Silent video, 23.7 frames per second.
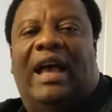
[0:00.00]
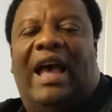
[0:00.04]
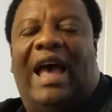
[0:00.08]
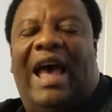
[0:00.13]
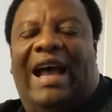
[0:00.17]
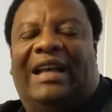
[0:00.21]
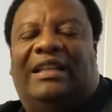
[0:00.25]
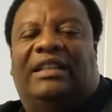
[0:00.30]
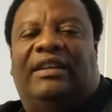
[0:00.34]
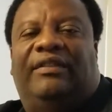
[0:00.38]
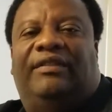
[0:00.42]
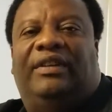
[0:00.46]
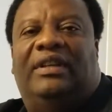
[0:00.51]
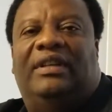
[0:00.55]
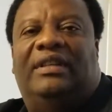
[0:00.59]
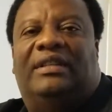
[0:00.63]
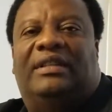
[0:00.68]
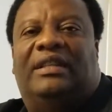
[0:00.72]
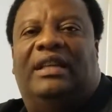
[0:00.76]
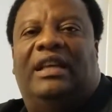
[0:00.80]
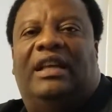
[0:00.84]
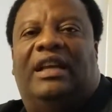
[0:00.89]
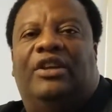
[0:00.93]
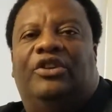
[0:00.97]
actively
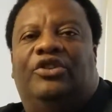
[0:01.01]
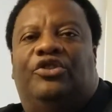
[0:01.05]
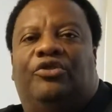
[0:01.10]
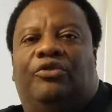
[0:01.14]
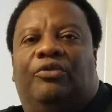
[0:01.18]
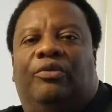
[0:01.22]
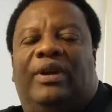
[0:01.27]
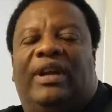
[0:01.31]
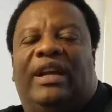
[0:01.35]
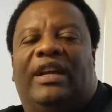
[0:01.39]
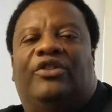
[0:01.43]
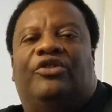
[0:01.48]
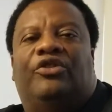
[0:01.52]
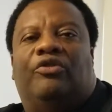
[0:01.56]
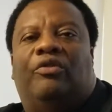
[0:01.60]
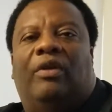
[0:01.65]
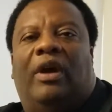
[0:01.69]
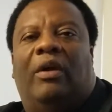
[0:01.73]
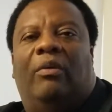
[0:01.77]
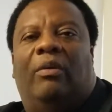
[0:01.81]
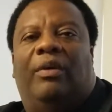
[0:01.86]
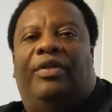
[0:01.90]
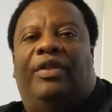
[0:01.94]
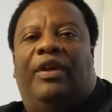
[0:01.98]
seeking to
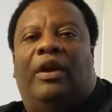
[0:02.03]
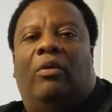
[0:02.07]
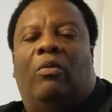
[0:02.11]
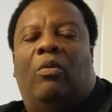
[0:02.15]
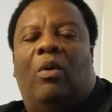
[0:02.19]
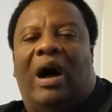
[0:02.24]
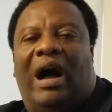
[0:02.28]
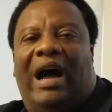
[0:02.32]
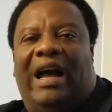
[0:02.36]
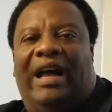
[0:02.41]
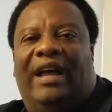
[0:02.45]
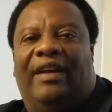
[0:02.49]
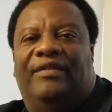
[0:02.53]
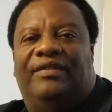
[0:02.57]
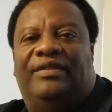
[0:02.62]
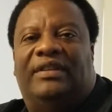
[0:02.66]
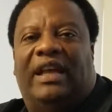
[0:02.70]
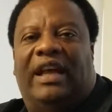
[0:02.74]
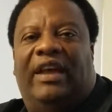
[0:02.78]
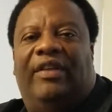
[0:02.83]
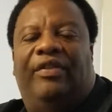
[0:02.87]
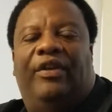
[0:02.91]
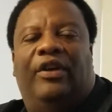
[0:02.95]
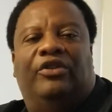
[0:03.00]
reintegrate with their
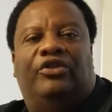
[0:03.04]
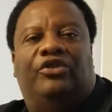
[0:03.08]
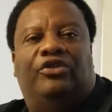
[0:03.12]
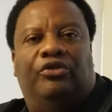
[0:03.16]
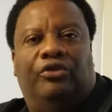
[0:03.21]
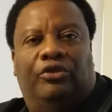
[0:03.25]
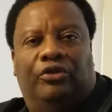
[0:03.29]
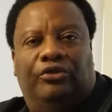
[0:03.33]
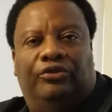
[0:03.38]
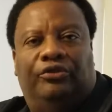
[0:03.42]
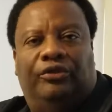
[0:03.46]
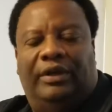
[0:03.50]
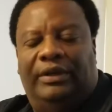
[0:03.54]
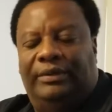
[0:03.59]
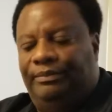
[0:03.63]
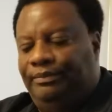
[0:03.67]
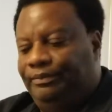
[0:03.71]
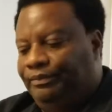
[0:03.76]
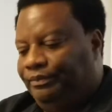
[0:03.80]
wives and their children.